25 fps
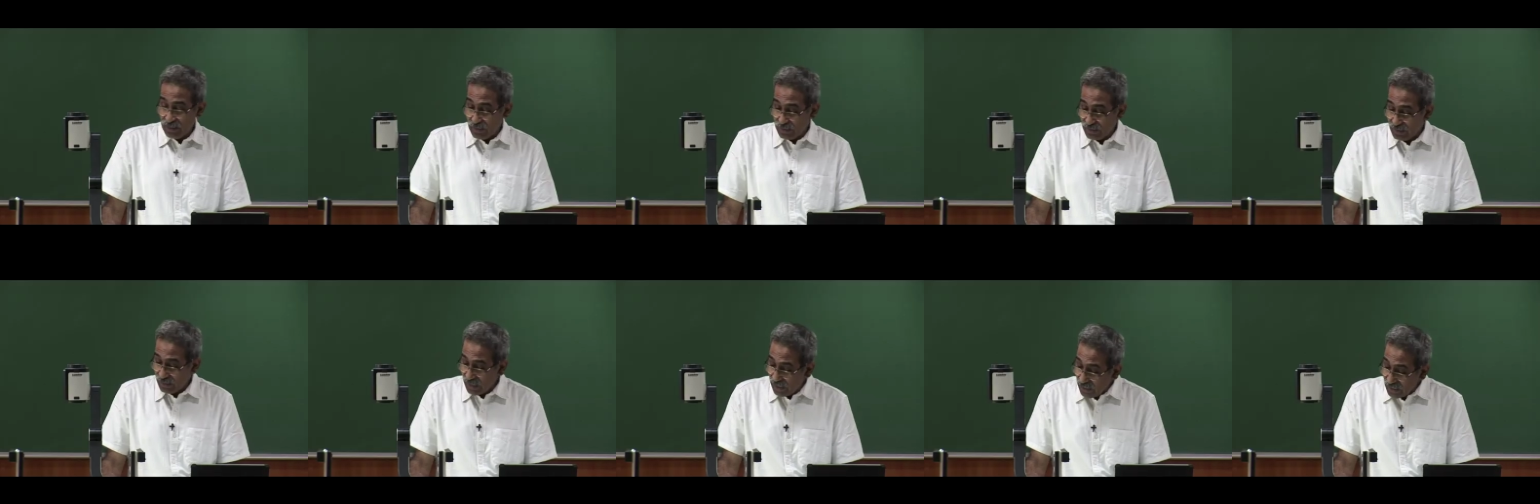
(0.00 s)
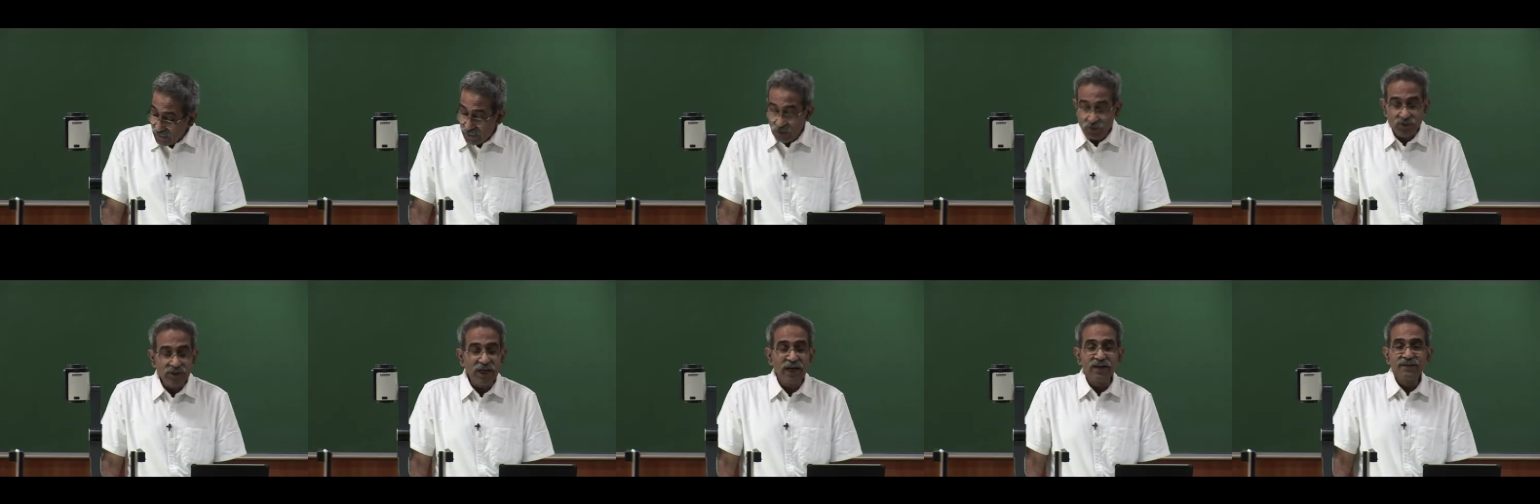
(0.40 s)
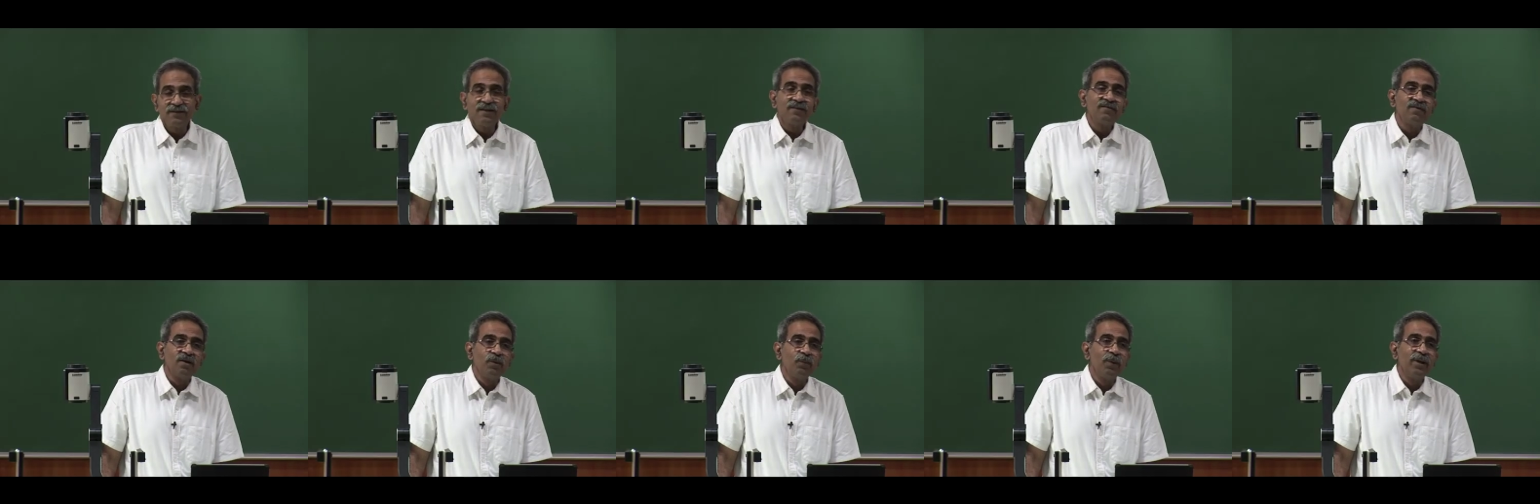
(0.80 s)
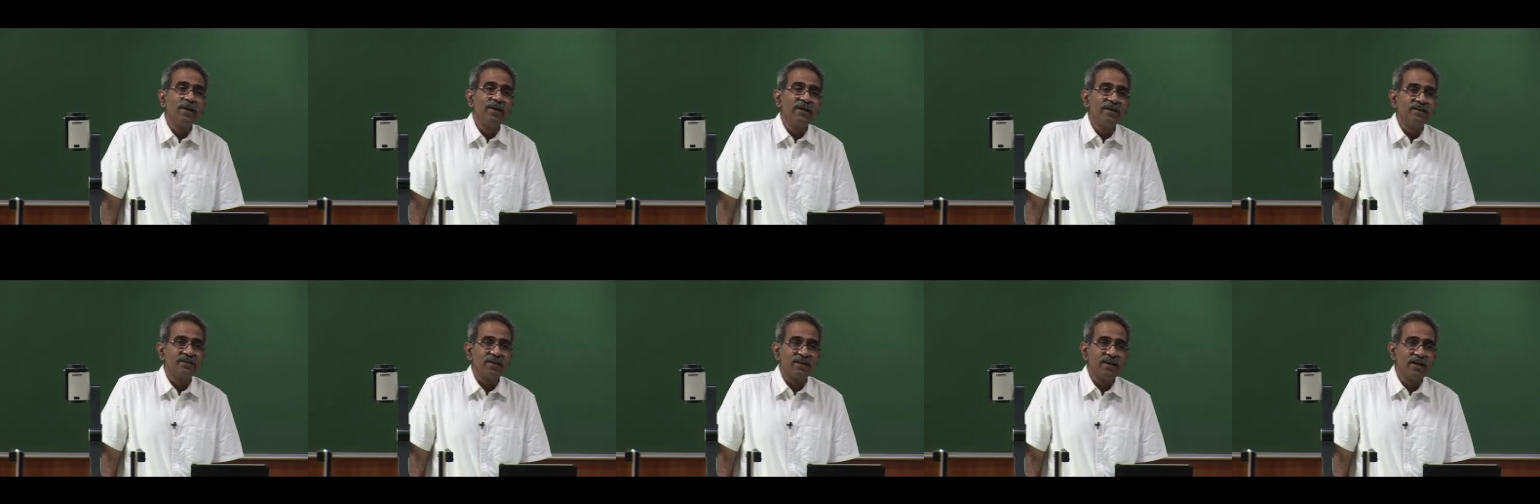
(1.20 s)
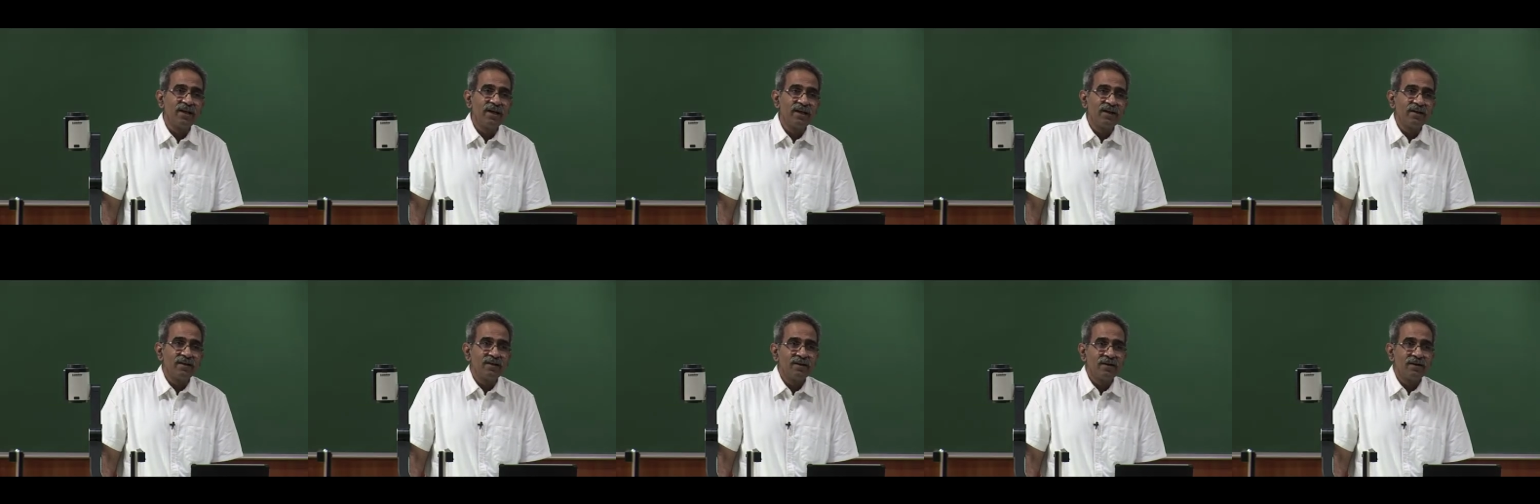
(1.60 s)
negative charges repel each
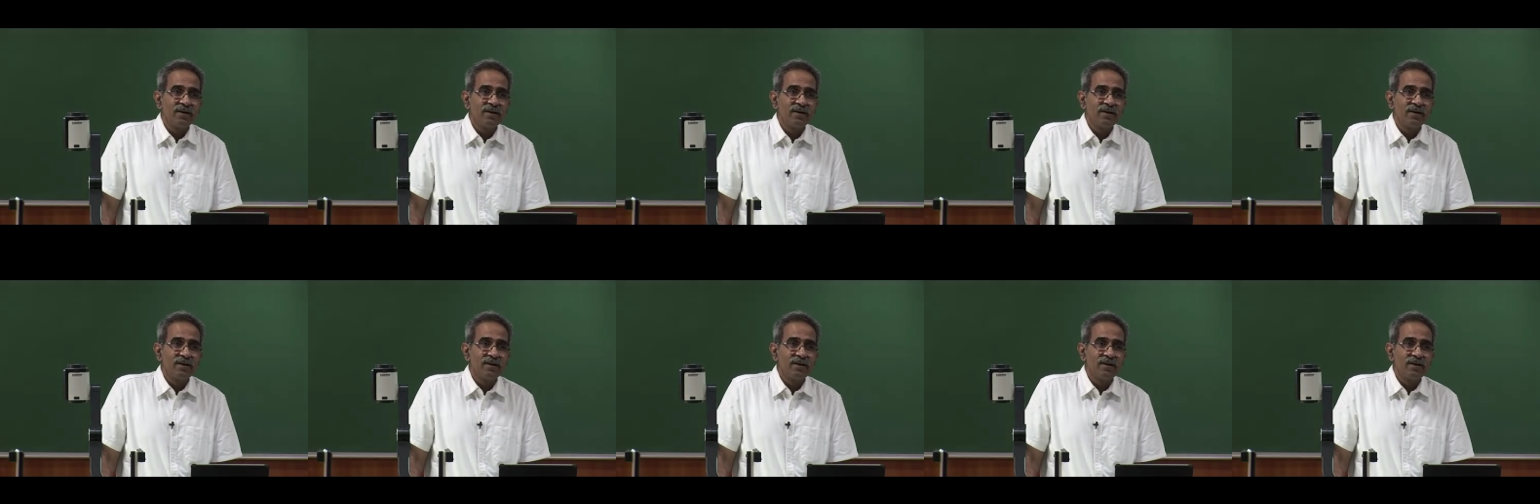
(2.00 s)
other,